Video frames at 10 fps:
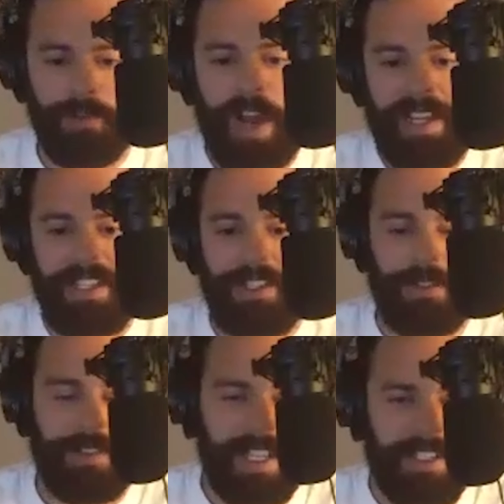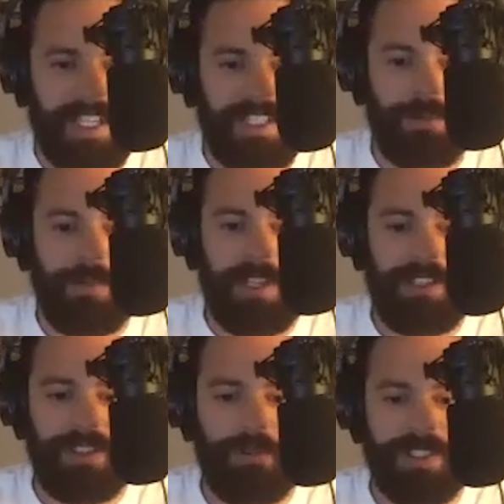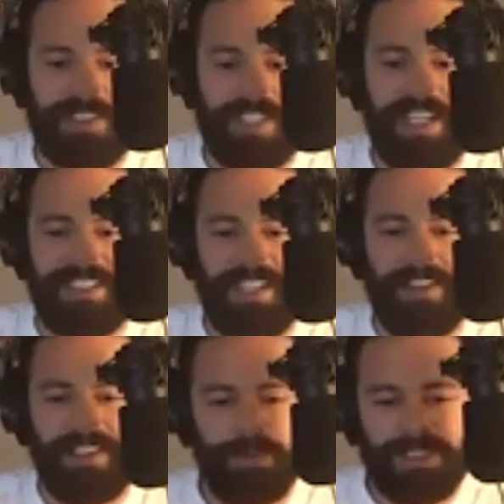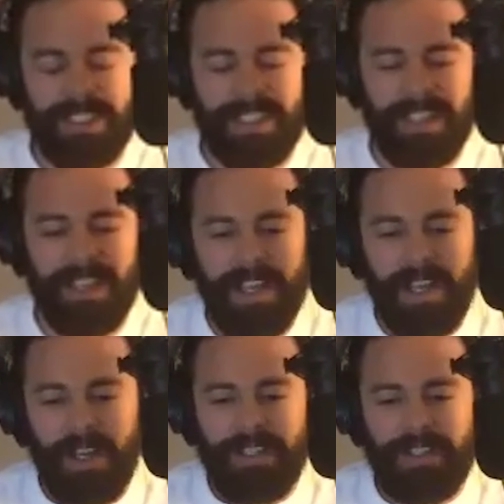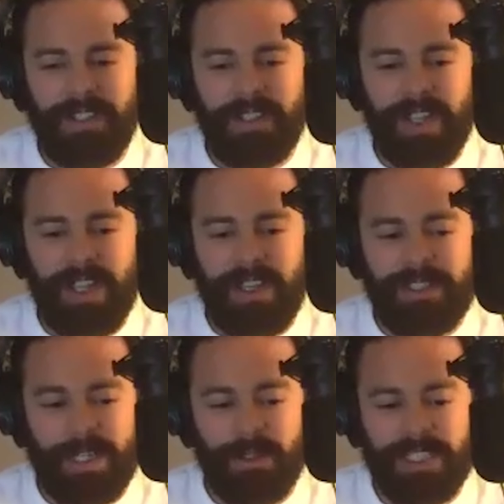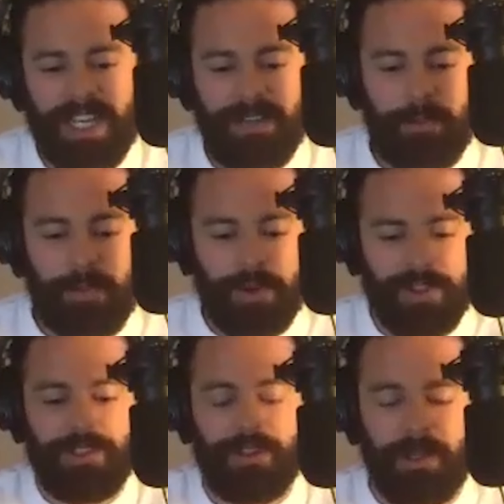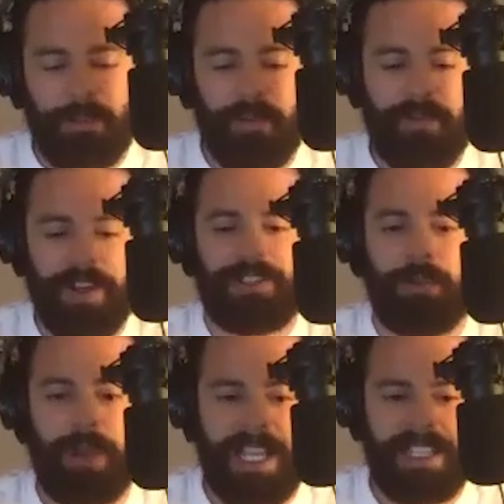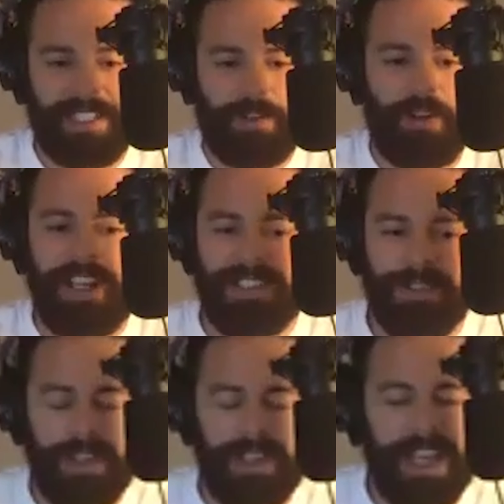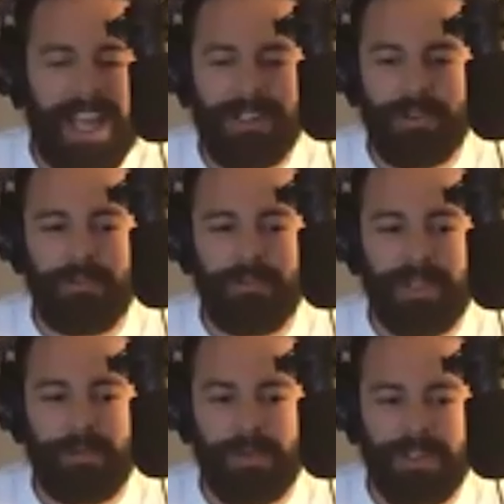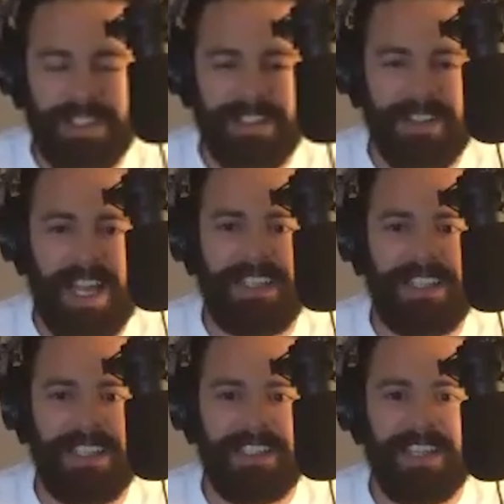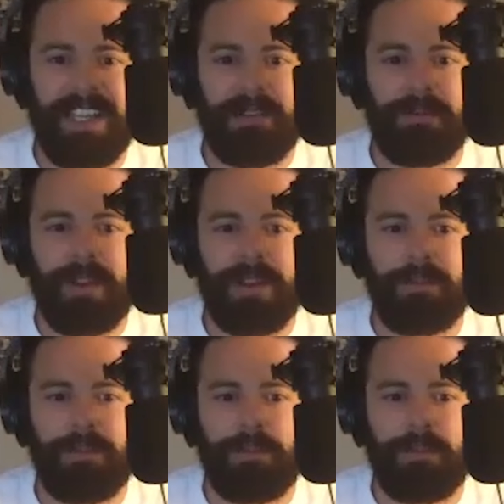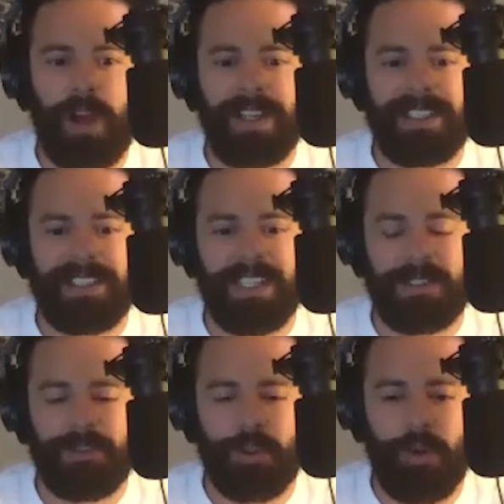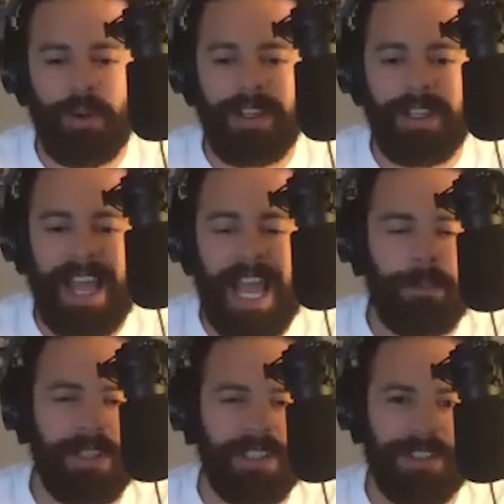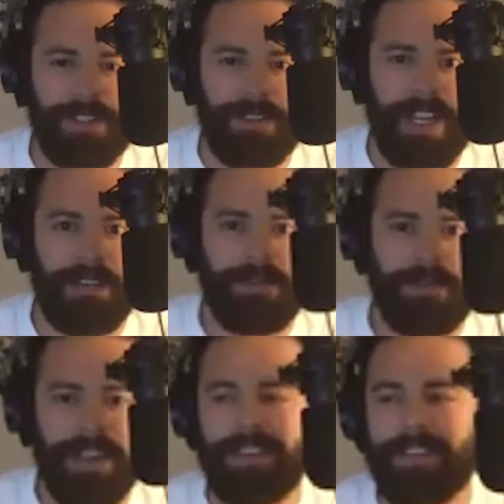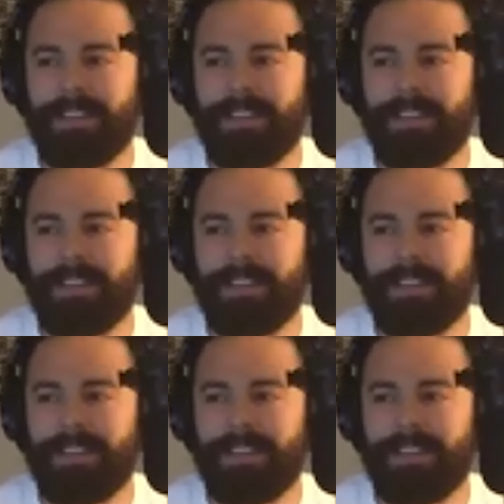finding your niche, as you mentioned with psychedelics, was it? And you said it was a kind of a personal and professional path that crossed. So it had to have been really enlightening and and and brought a sense of joy and happiness to your life, right?